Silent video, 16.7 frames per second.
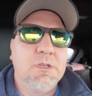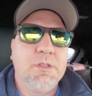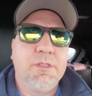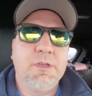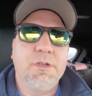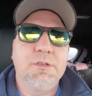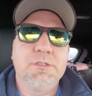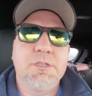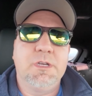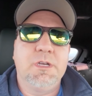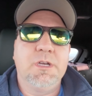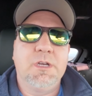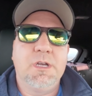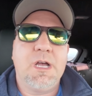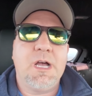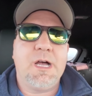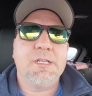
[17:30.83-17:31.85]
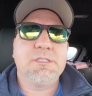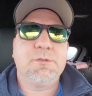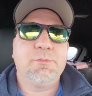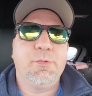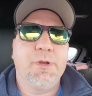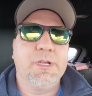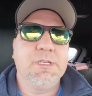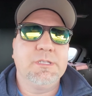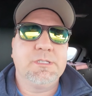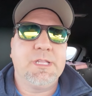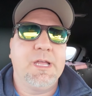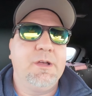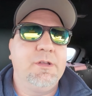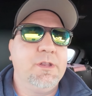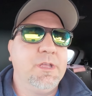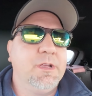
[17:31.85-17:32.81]
there's a uh, hot springs
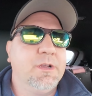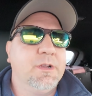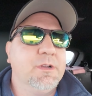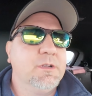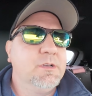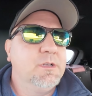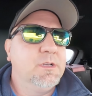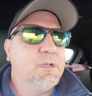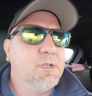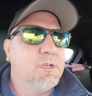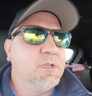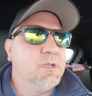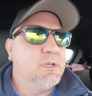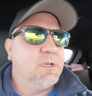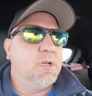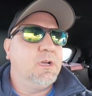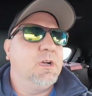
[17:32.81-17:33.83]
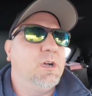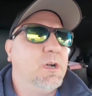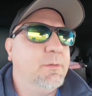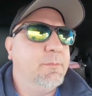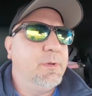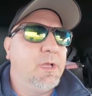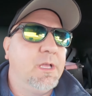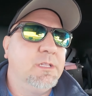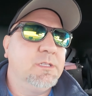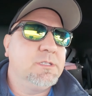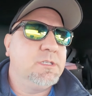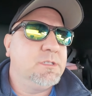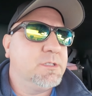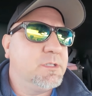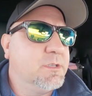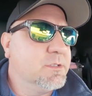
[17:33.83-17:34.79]
down here, um, and
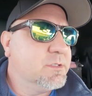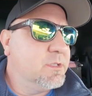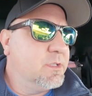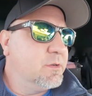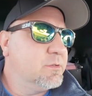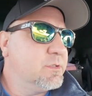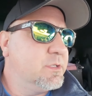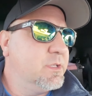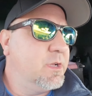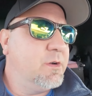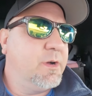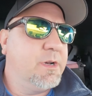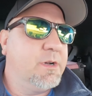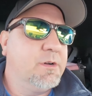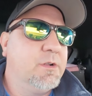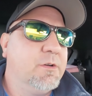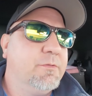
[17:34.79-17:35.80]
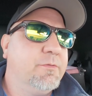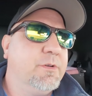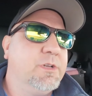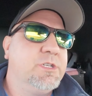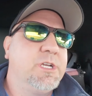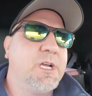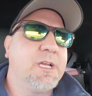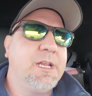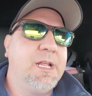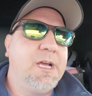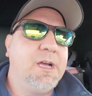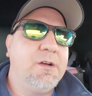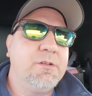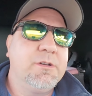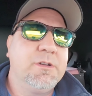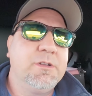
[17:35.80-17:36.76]
since there's no snow, I don't know if we check it
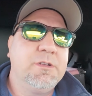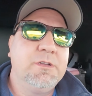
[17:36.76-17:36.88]
out.